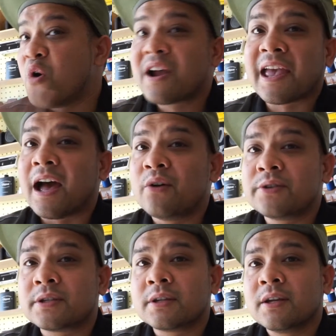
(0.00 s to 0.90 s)

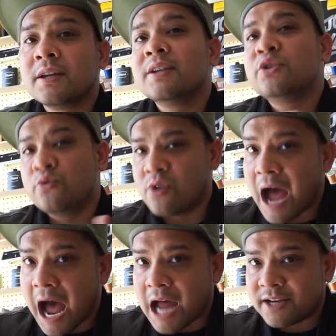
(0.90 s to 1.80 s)
accounts, do
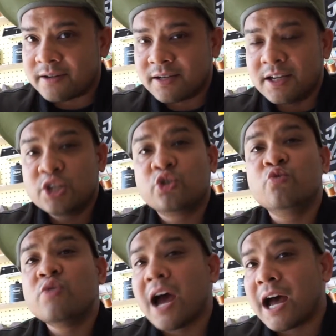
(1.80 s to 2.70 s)
not, do
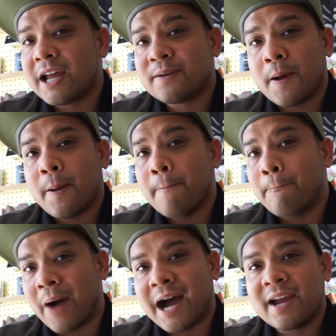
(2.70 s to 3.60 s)
not
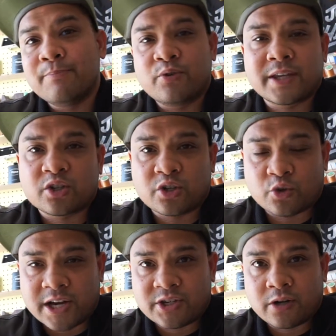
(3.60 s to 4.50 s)
buy a booth at your
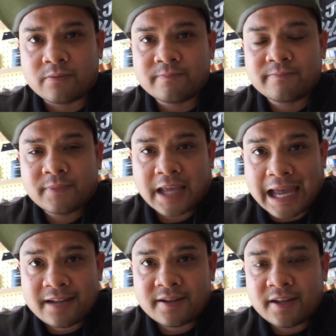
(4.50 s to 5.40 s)
trade show.
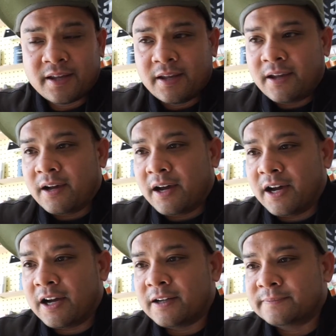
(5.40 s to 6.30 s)
Okay?
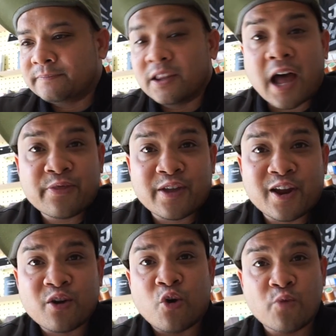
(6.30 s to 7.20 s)
Um,
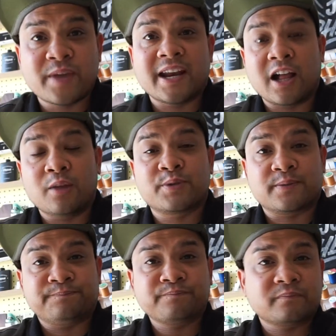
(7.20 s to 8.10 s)
there. Hope that
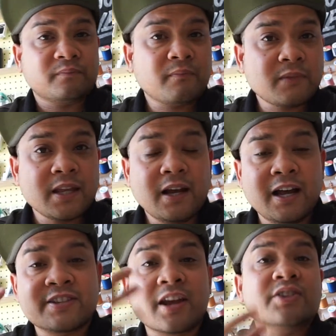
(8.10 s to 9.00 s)
helps.
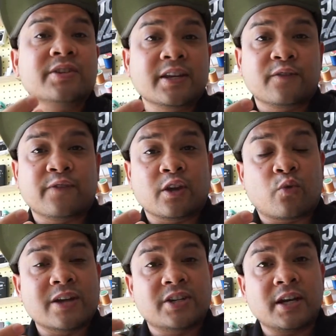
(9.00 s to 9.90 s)
Uh, Sasha, thank you for the
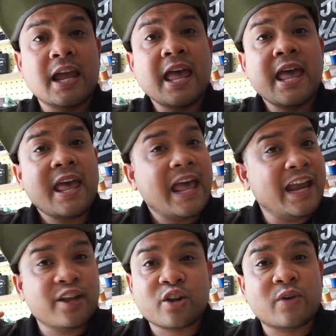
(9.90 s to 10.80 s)
question.
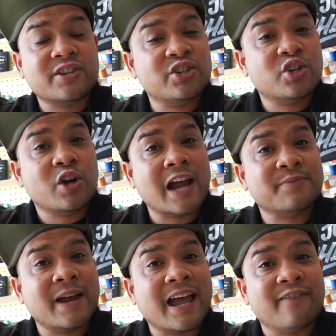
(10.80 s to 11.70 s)
Any other questions you guys
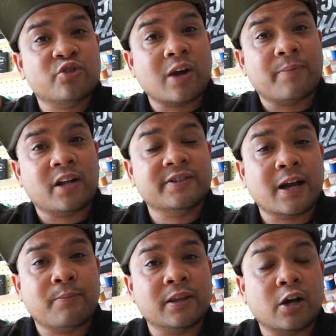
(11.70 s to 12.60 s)
might have, drop it all
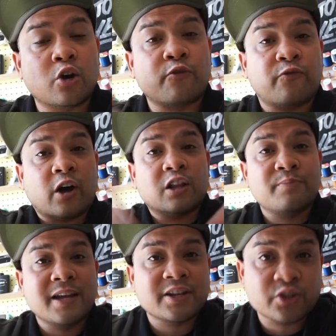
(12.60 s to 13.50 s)
down below. Follow
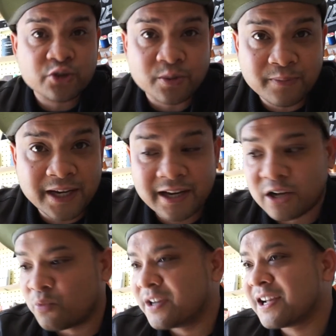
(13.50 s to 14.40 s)
me on social
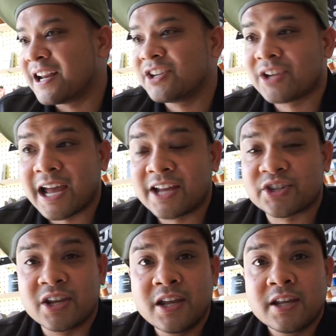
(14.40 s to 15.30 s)
media when you got a
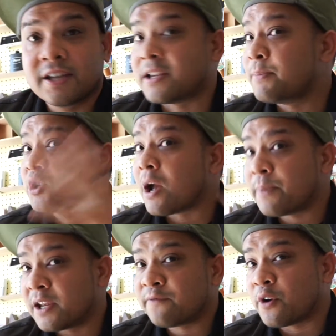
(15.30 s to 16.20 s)
chance because I'll be
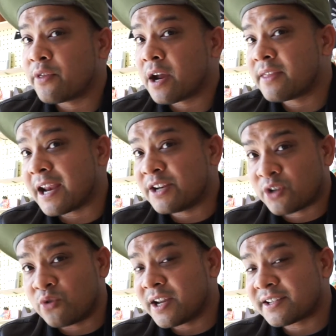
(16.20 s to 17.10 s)
dropping info there that I
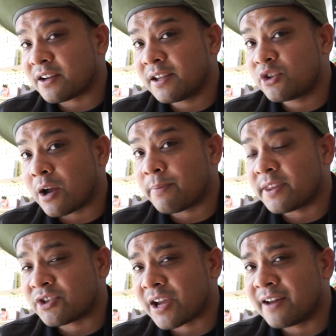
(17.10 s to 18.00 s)
don't necessarily drop on
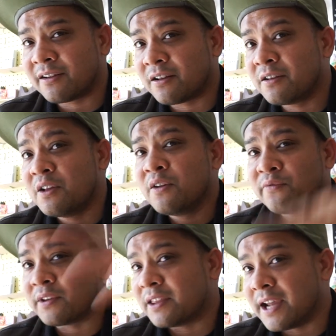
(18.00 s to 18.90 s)
the channel.
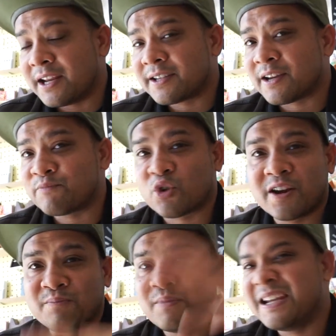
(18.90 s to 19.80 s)
For the latest, I'm
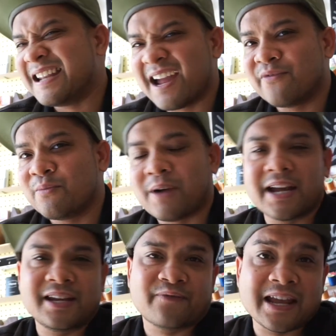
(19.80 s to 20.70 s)
trying to meet
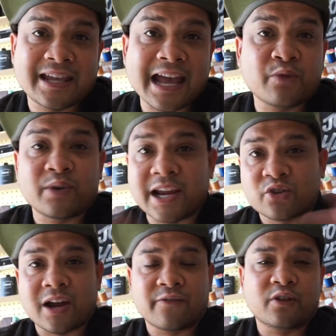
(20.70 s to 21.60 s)
everybody if I can when I
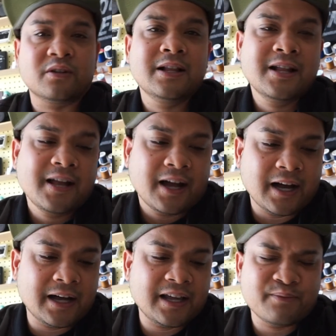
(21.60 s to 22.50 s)
travel
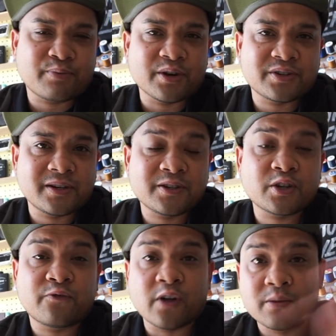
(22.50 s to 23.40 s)
uh, in person.
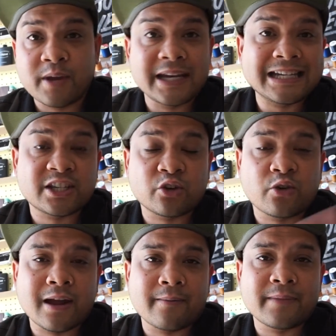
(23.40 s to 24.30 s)
So follow me on
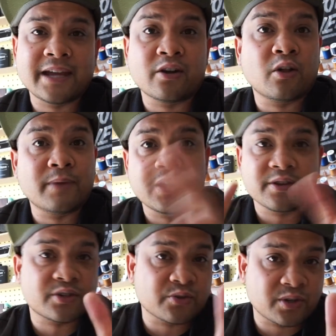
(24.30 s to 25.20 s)
Instagram and all my
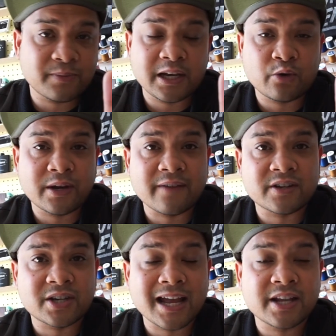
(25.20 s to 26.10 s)
other social media when you have a
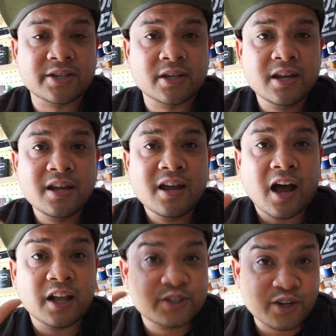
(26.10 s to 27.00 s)
chance.
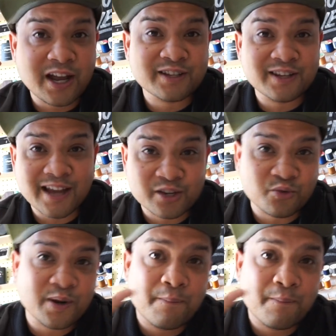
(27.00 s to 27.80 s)
I'll see you guys on the next one.